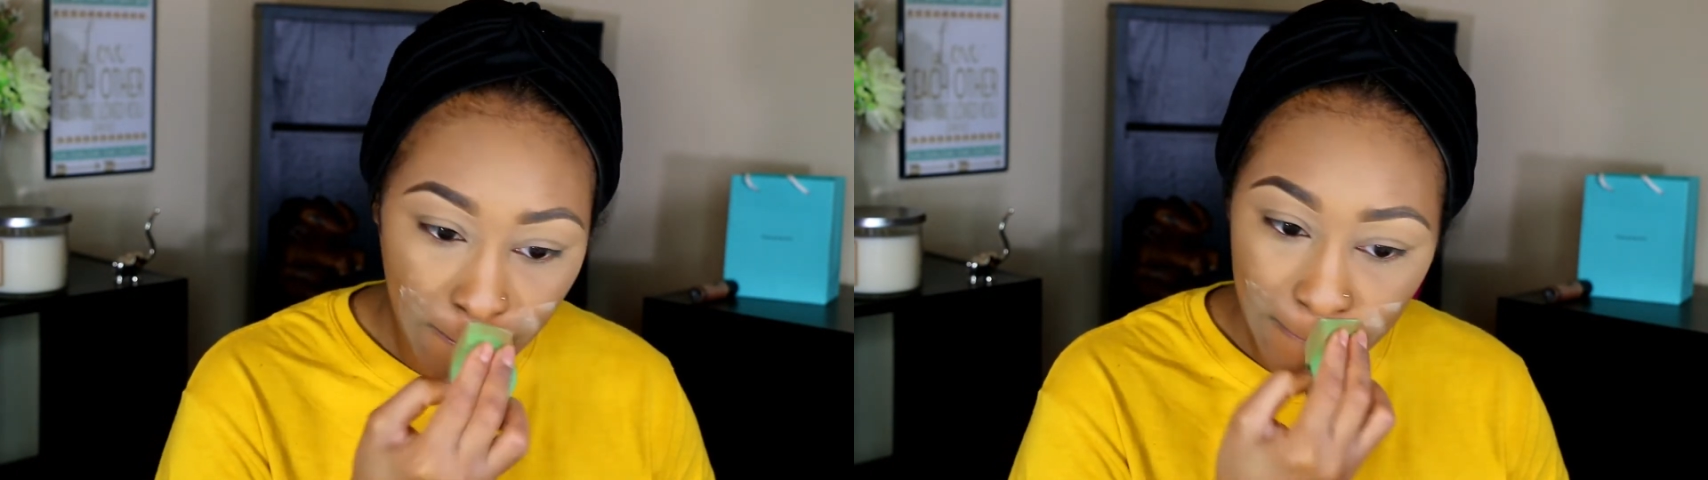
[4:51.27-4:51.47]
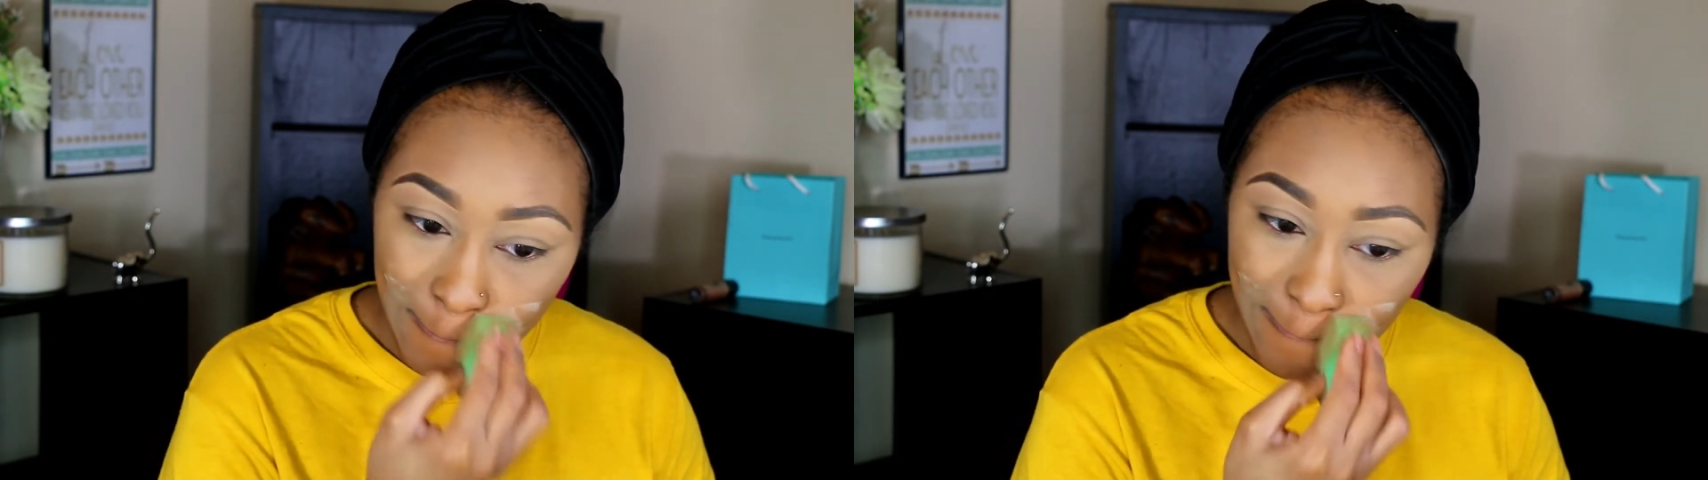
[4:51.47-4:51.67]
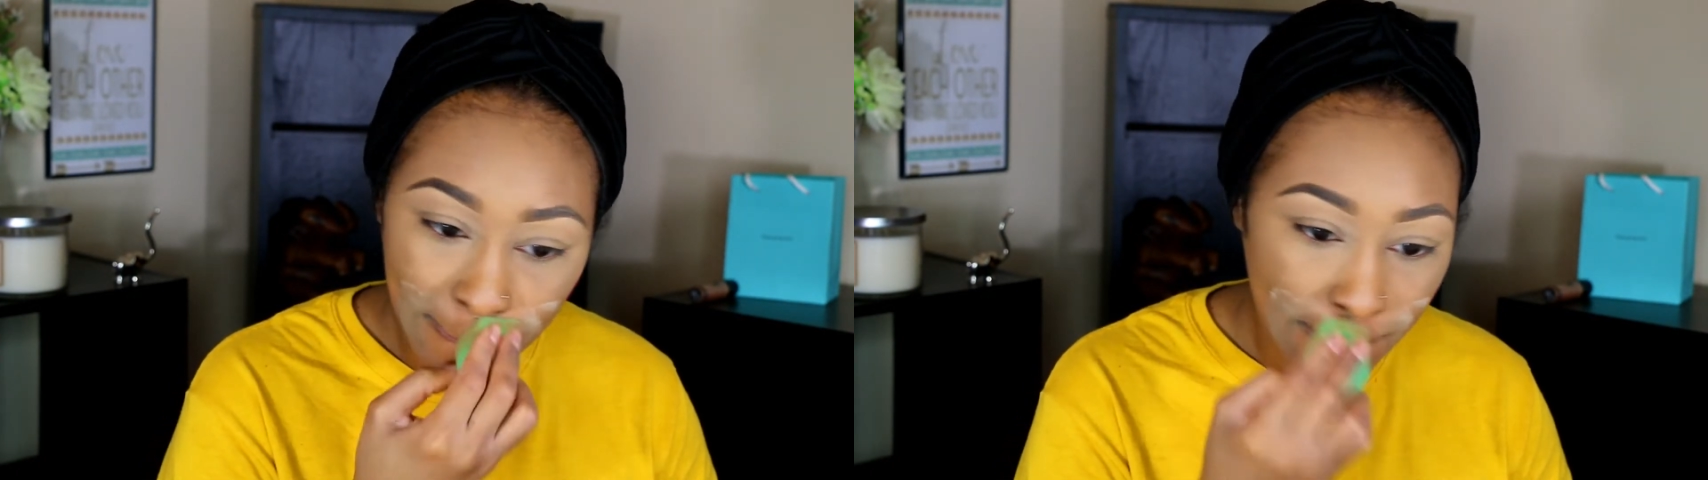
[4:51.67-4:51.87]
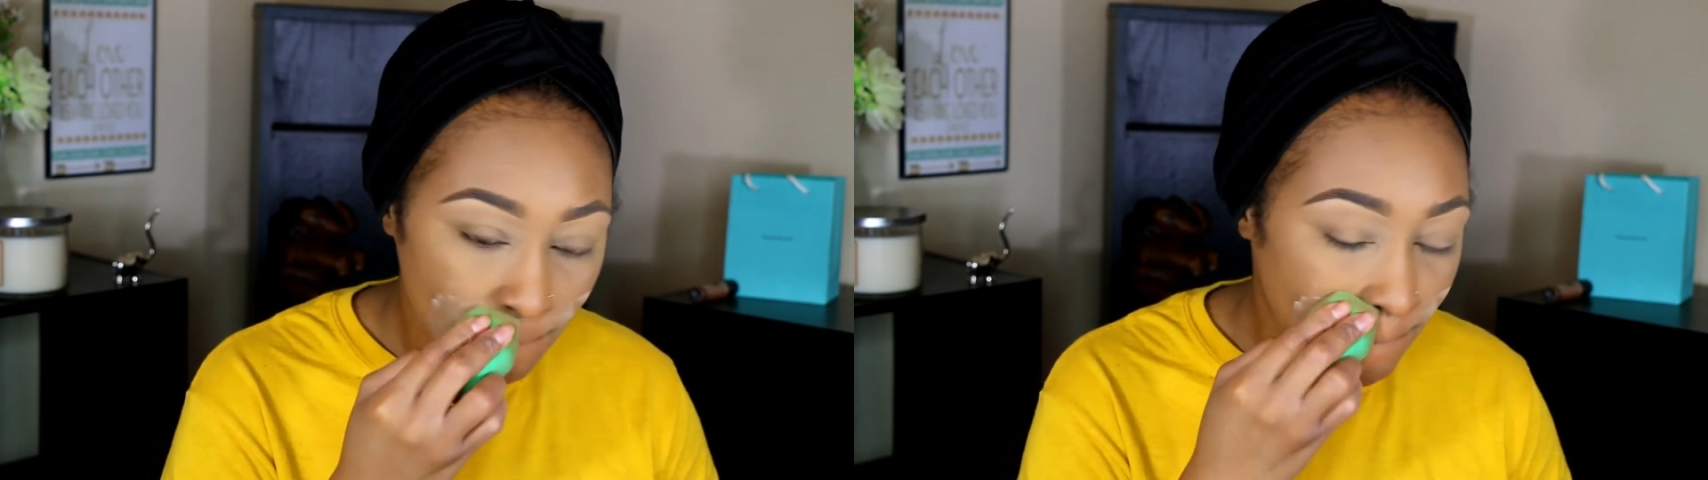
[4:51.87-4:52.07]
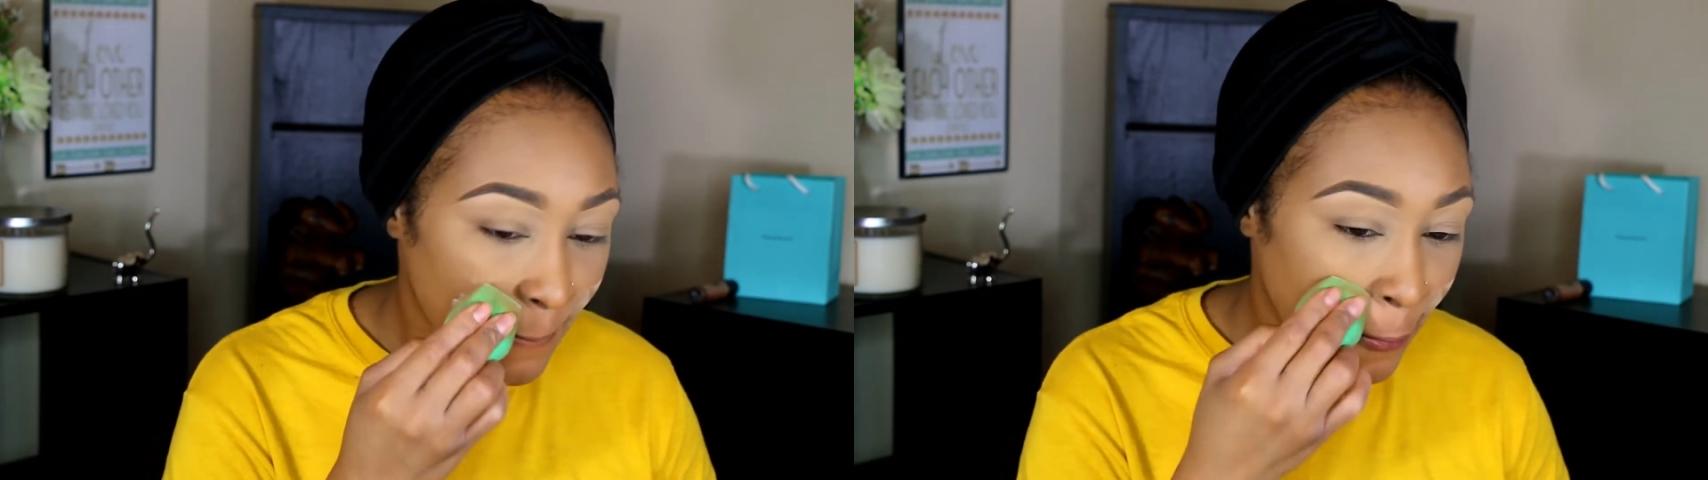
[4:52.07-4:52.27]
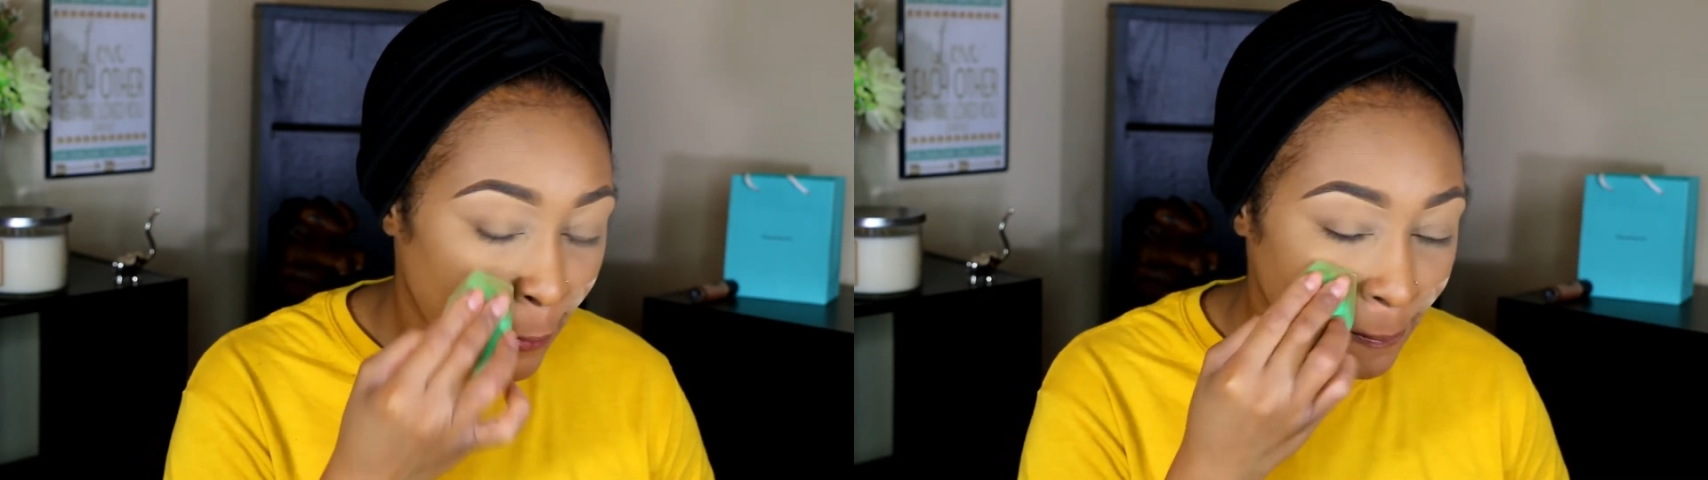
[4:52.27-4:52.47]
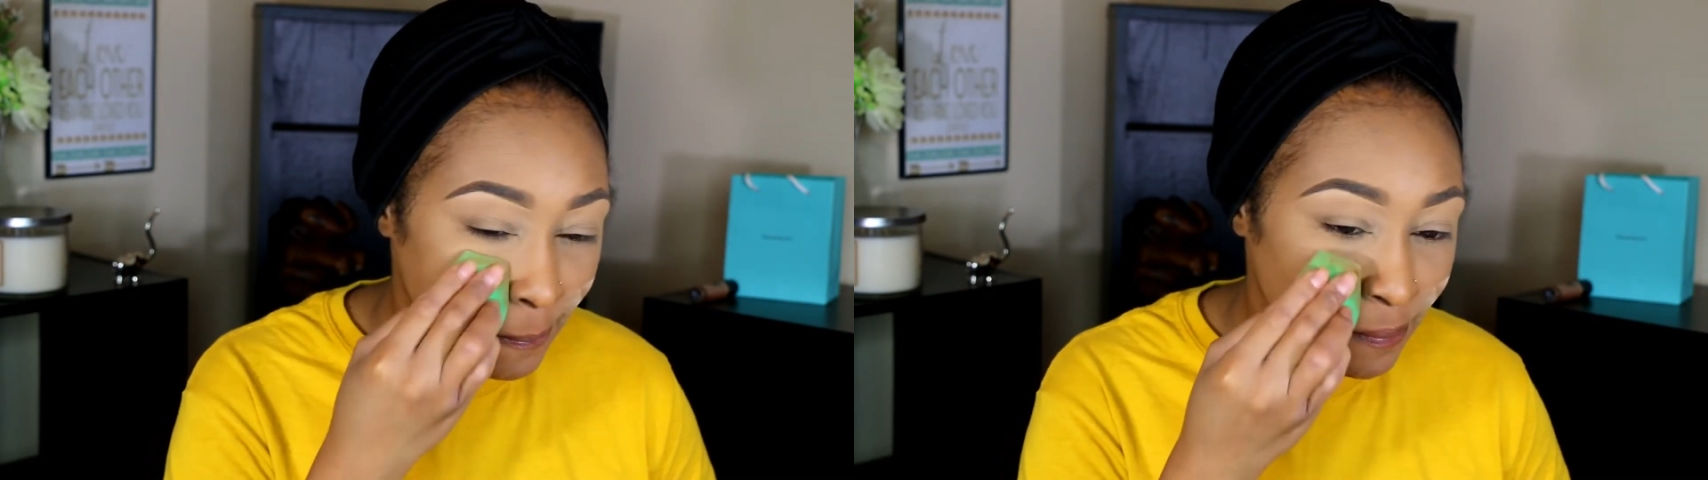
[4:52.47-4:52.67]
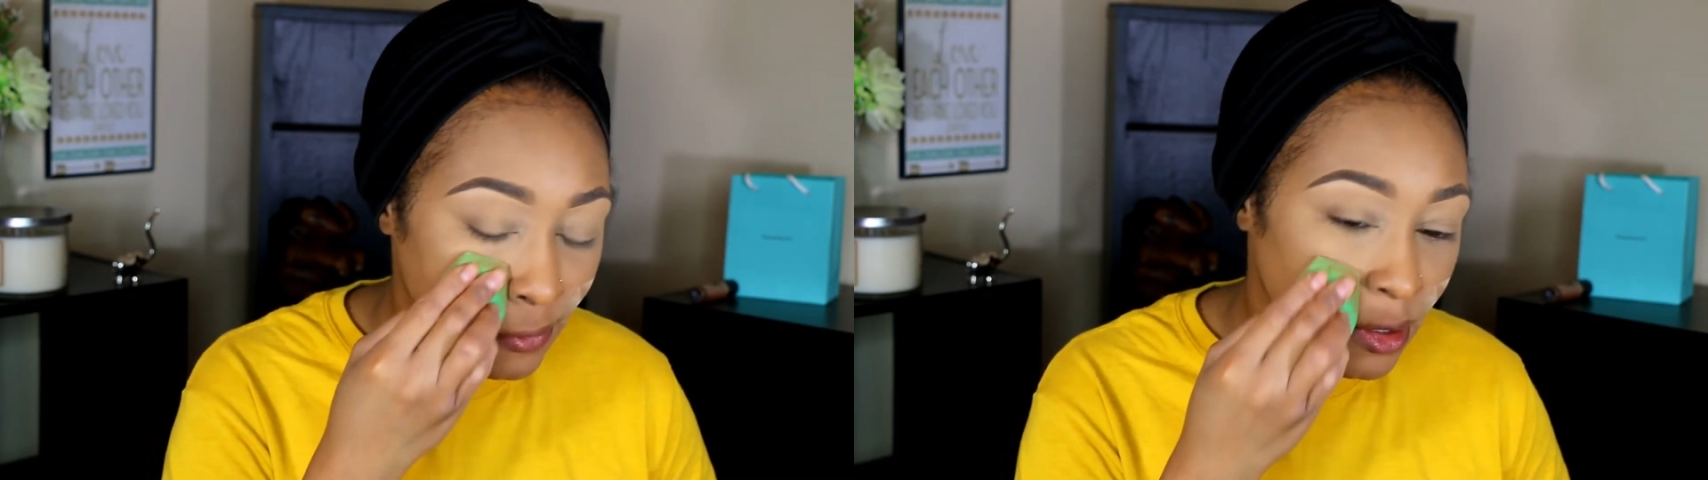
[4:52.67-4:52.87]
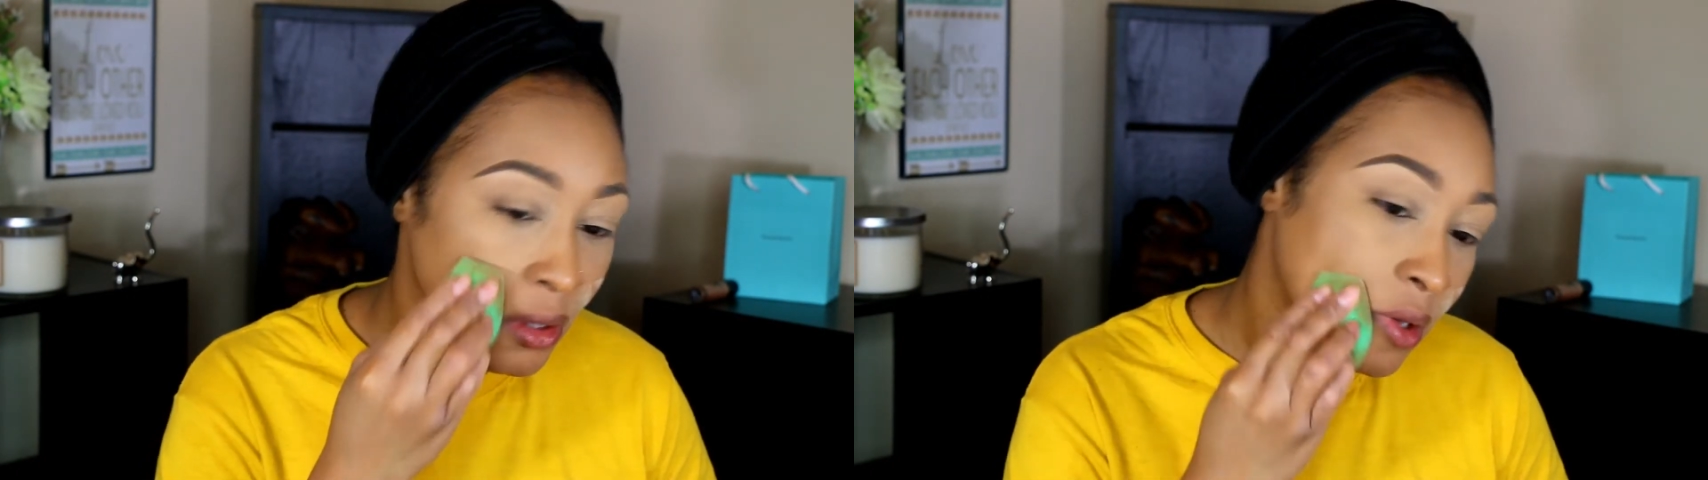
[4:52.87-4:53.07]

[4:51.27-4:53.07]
happened while you were waiting.